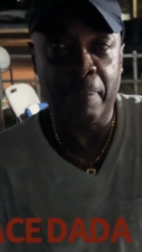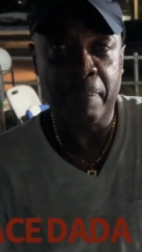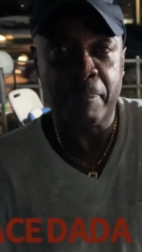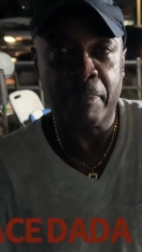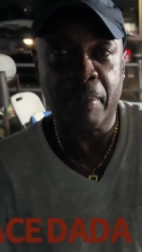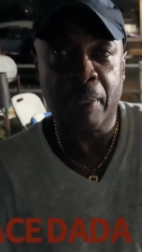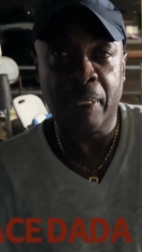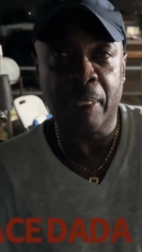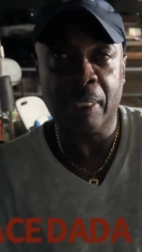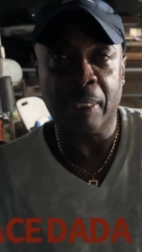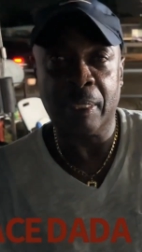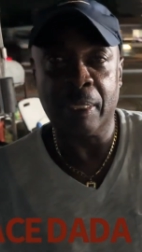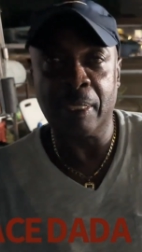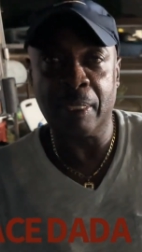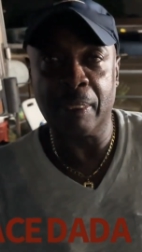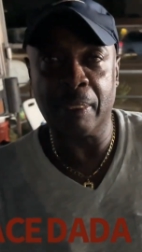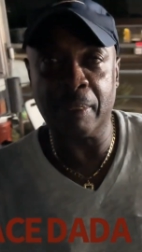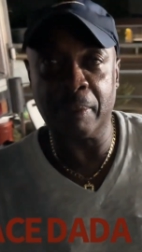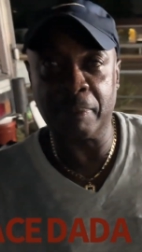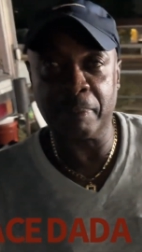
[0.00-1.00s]
else is a must
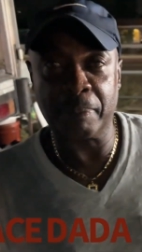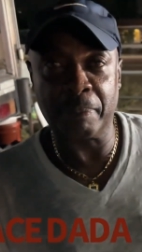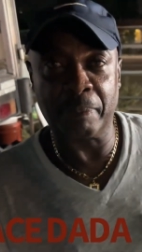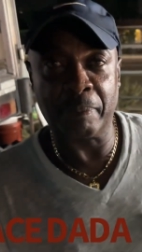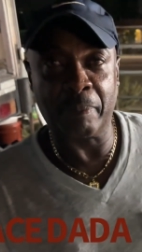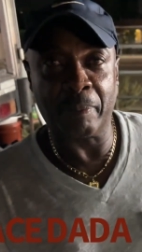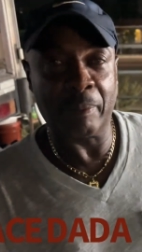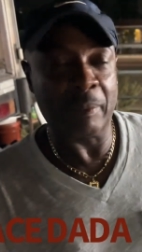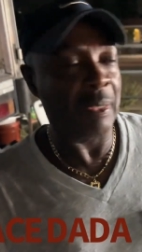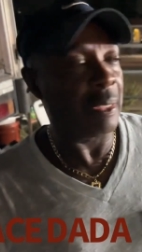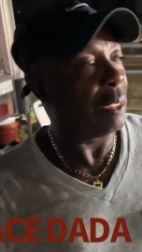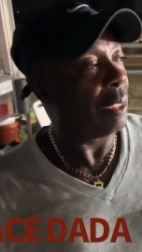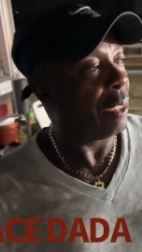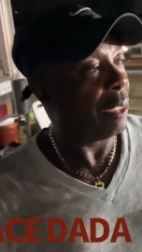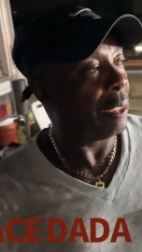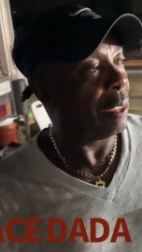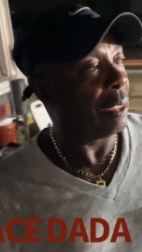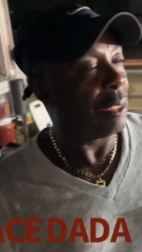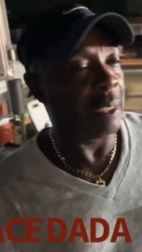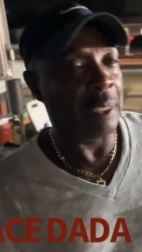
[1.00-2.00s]
try if
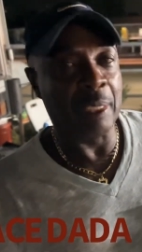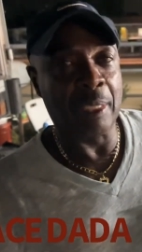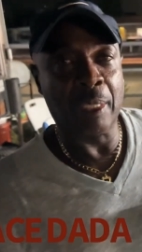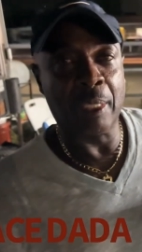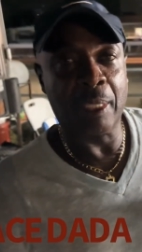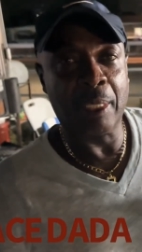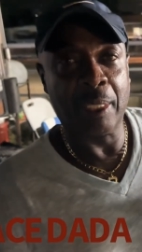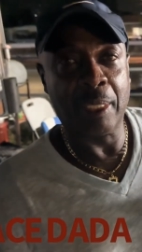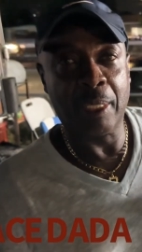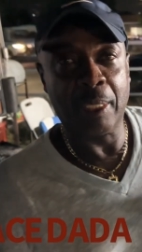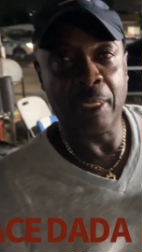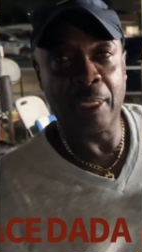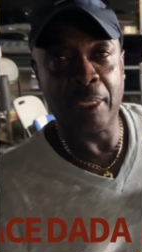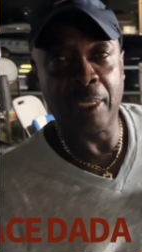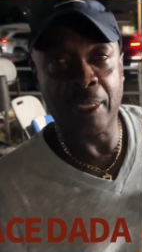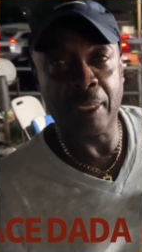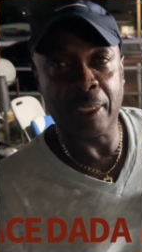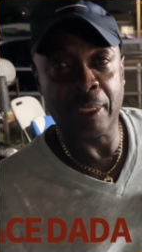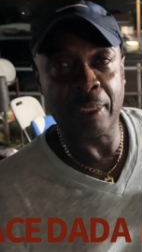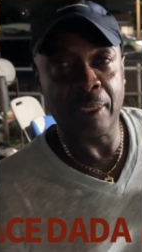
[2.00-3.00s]
you're visiting the island
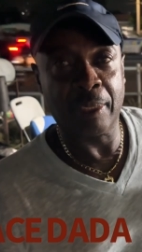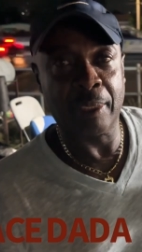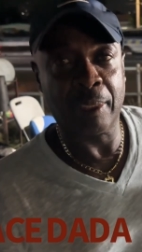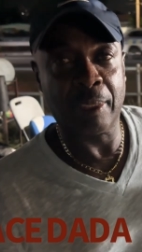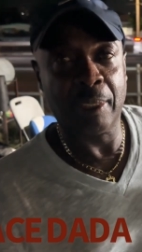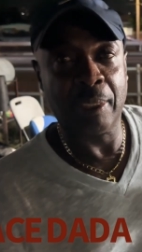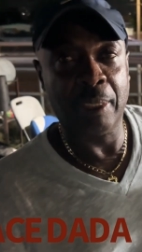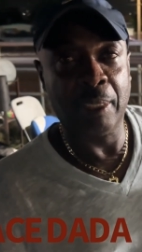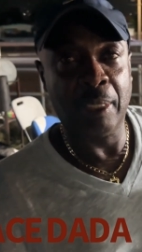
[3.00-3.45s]
and you're here?